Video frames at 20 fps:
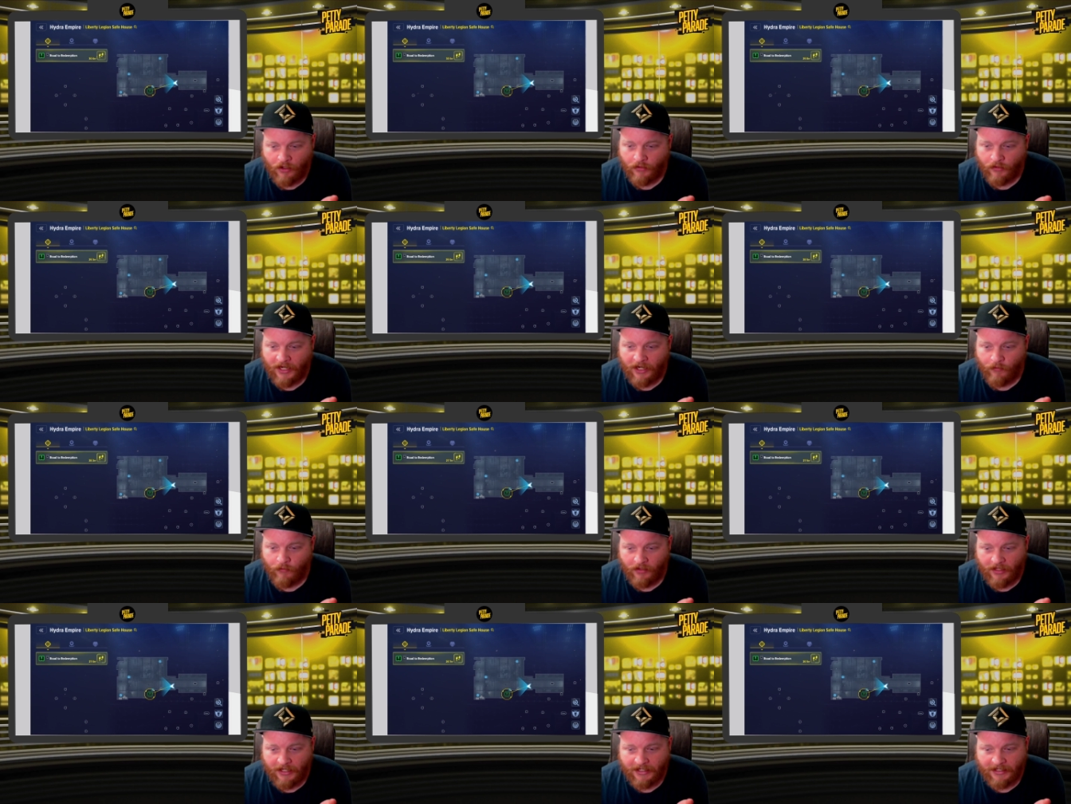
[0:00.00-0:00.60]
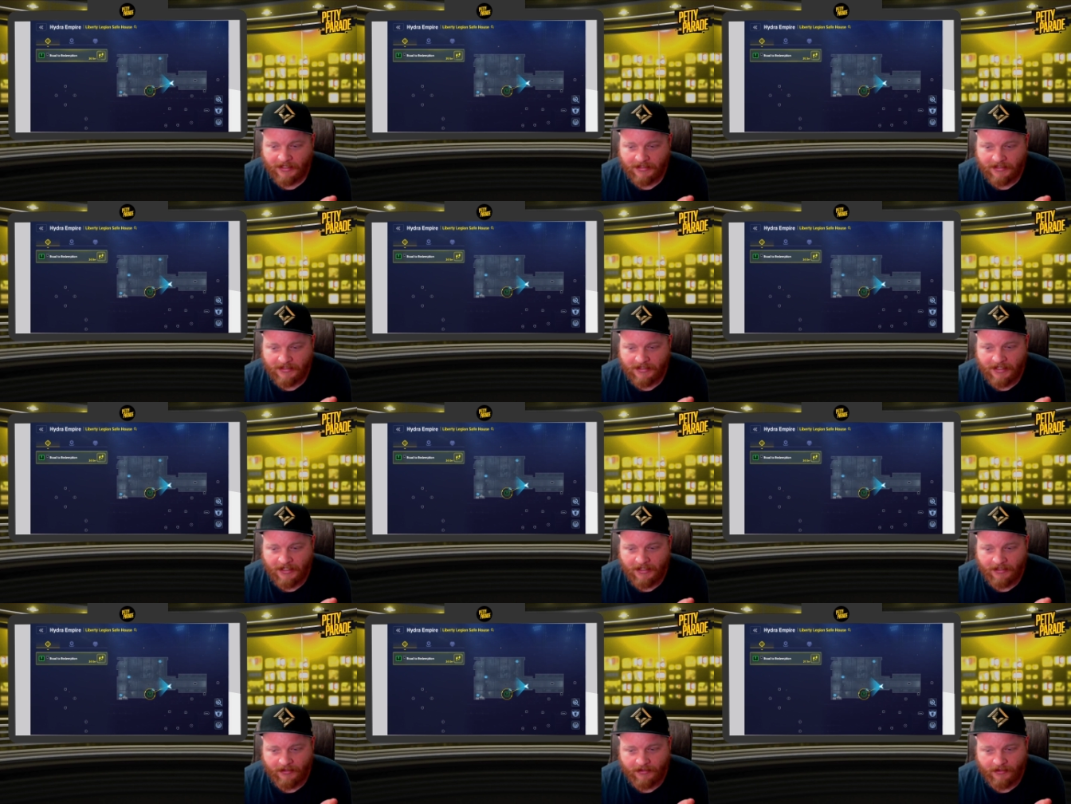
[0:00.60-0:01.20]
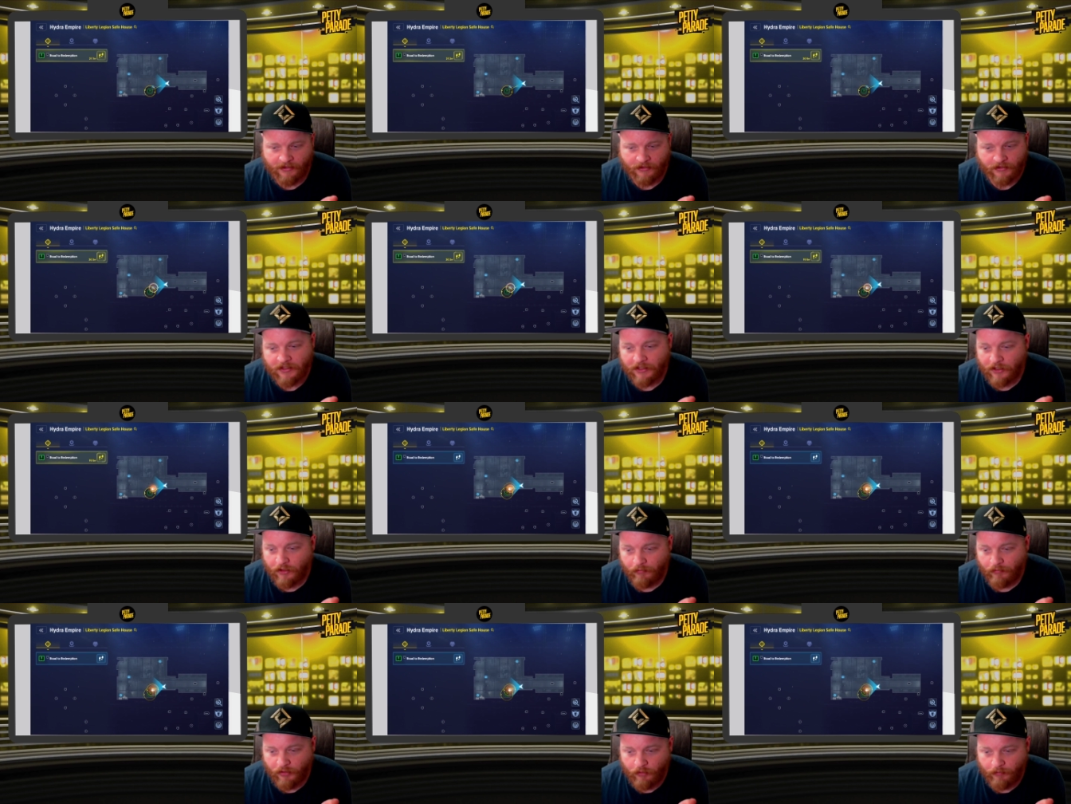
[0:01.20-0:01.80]
okay, well, I can see that there's a
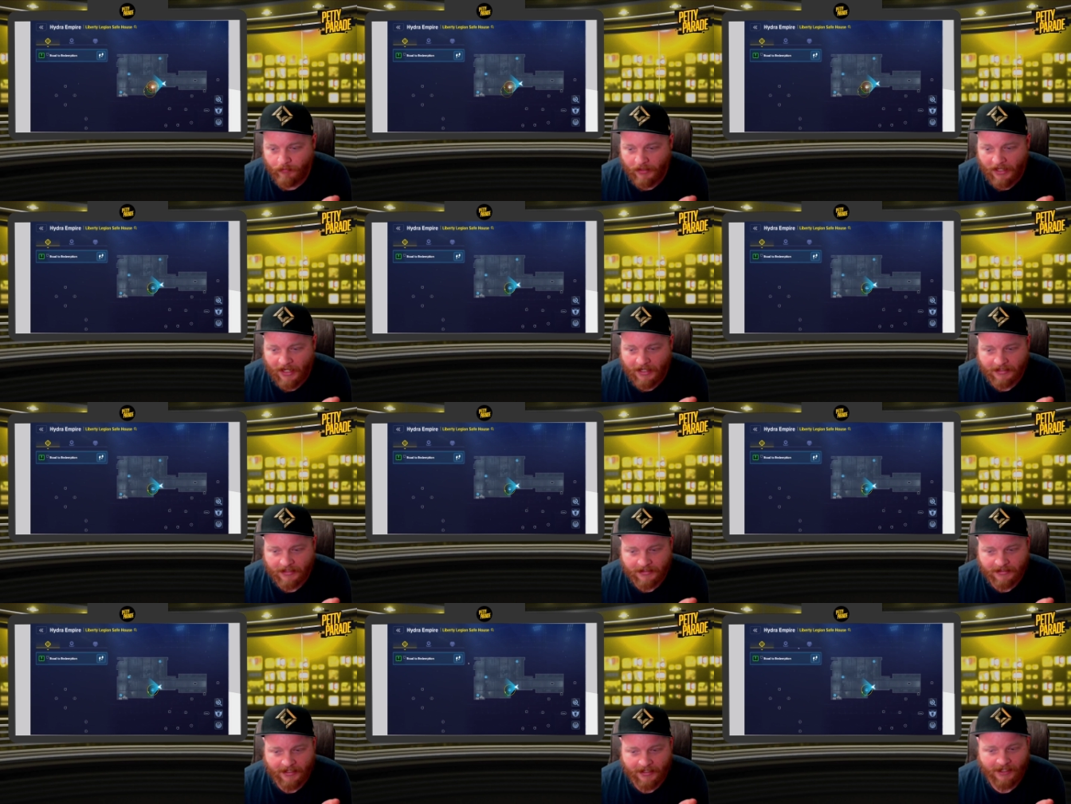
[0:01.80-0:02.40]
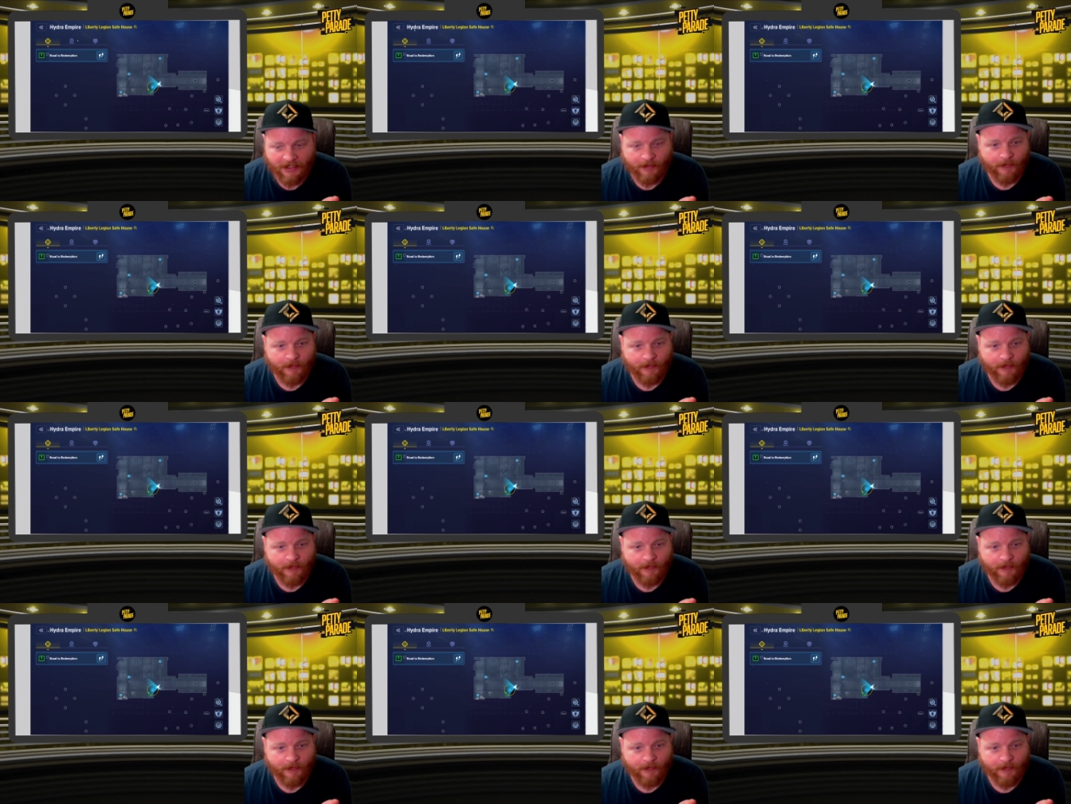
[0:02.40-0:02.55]
little blue box there.